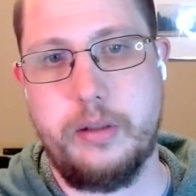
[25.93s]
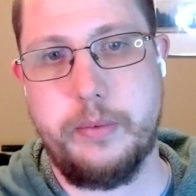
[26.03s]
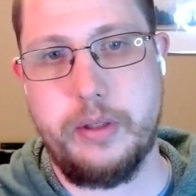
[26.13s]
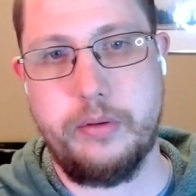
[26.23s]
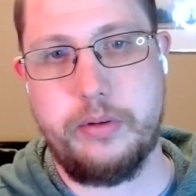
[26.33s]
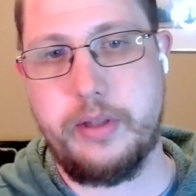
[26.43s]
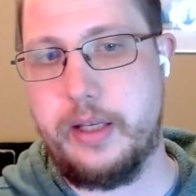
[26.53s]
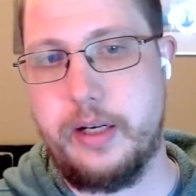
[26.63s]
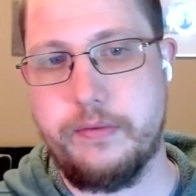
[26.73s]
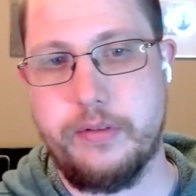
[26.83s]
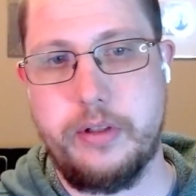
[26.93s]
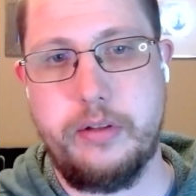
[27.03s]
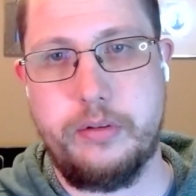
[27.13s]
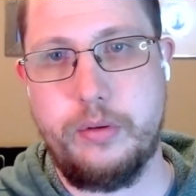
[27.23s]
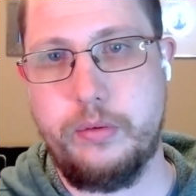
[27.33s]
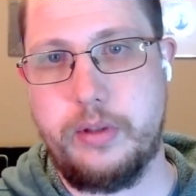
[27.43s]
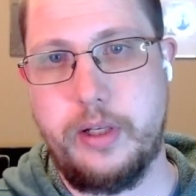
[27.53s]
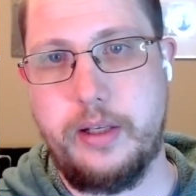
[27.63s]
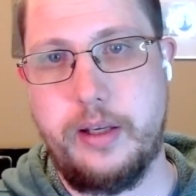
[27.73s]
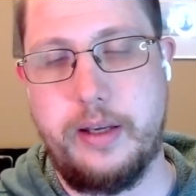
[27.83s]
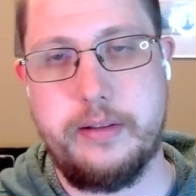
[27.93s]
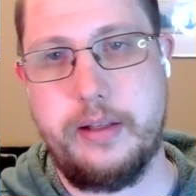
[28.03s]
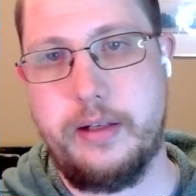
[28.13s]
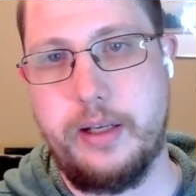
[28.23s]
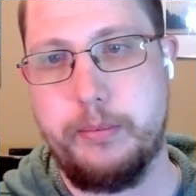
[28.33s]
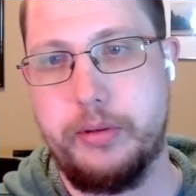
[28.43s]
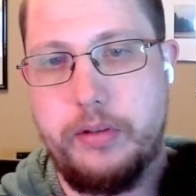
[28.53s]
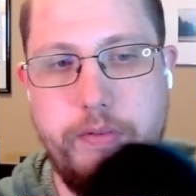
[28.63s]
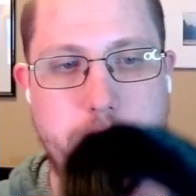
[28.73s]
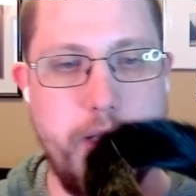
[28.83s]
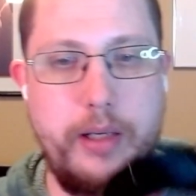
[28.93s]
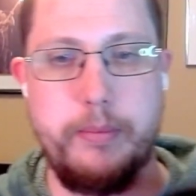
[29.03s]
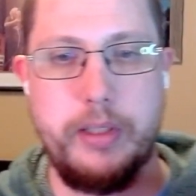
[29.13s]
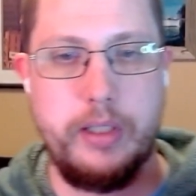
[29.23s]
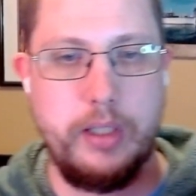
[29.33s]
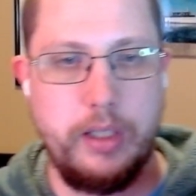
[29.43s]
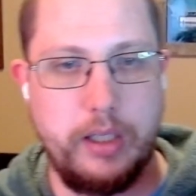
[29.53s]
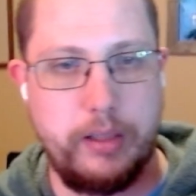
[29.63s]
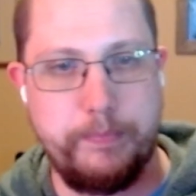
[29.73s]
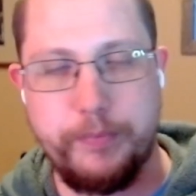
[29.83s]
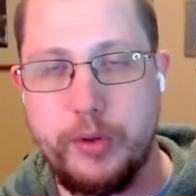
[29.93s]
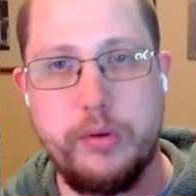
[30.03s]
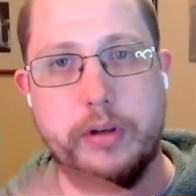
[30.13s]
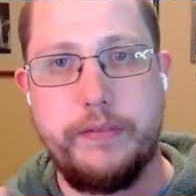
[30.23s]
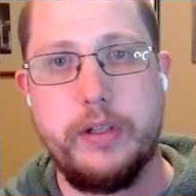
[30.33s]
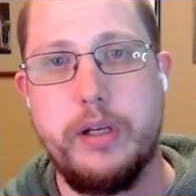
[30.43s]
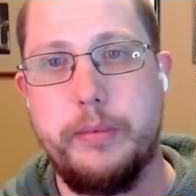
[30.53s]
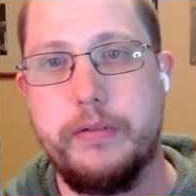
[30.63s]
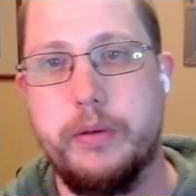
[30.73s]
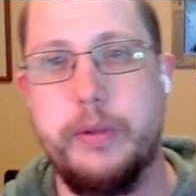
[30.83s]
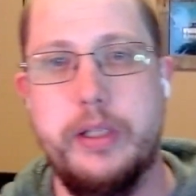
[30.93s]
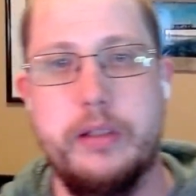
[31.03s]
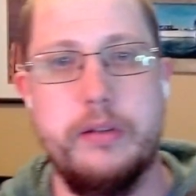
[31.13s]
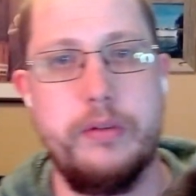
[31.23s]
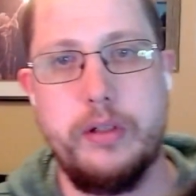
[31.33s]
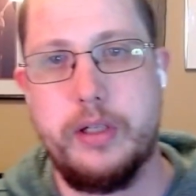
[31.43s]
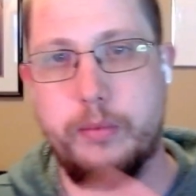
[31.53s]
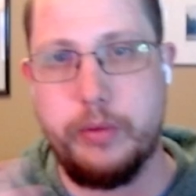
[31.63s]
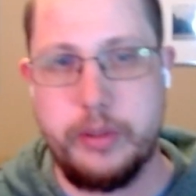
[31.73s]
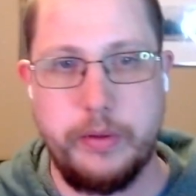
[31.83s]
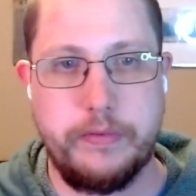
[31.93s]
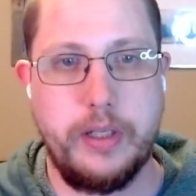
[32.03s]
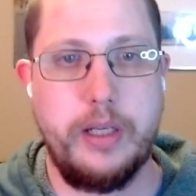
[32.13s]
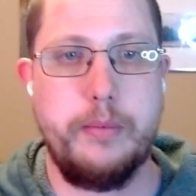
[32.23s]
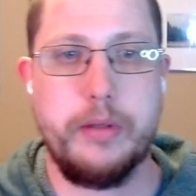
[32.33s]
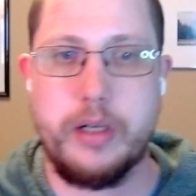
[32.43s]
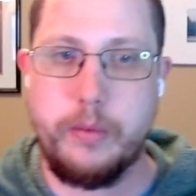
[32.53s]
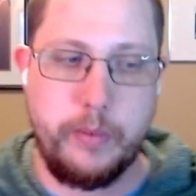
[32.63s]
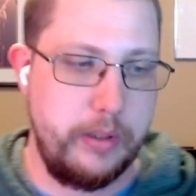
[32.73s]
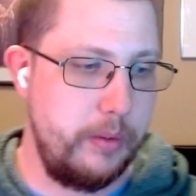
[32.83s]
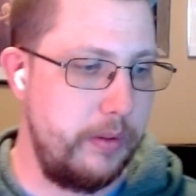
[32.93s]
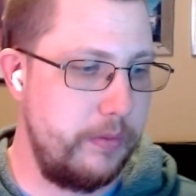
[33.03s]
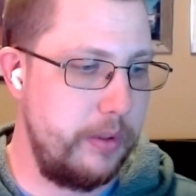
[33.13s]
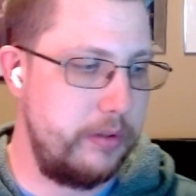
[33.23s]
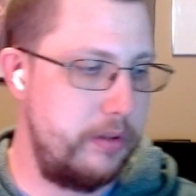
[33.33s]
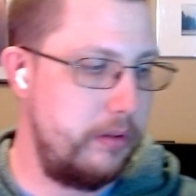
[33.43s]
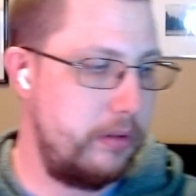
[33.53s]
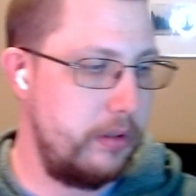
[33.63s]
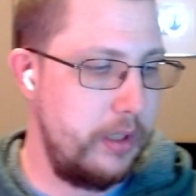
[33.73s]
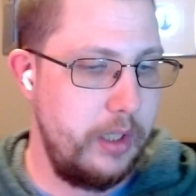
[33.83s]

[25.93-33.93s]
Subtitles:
We host that every Tuesday at 10 a.m. Pacific time. You don't have to come every week. You can come when you have time or come when you have questions.